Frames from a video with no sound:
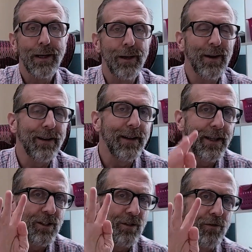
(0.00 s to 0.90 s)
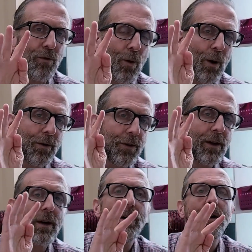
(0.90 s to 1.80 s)
Erie, I think, is the fourth
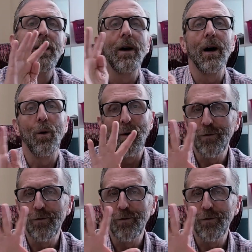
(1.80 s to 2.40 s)
or